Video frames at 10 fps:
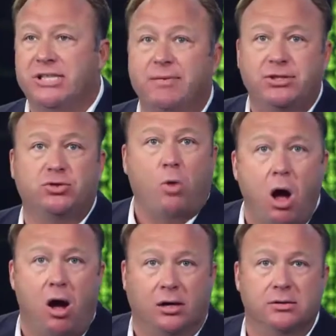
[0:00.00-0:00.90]
here to say this is
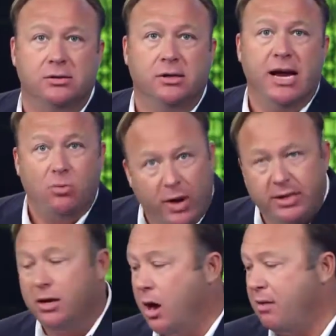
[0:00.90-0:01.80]
wrong and
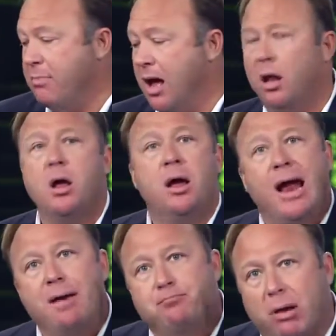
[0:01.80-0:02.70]
ring the alarm bell
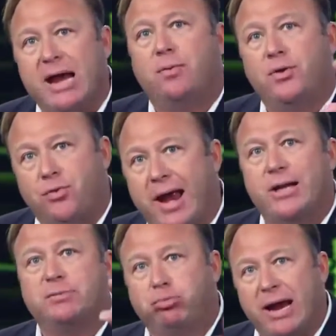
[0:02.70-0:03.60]
and break the
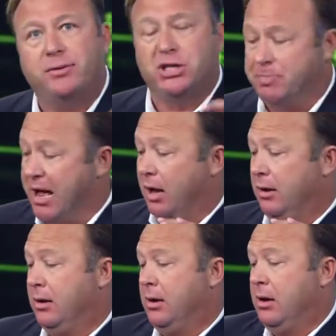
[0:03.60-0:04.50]
trance, break the
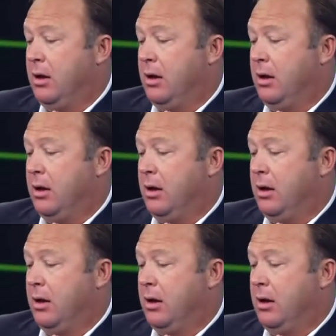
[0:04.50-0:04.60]
spell.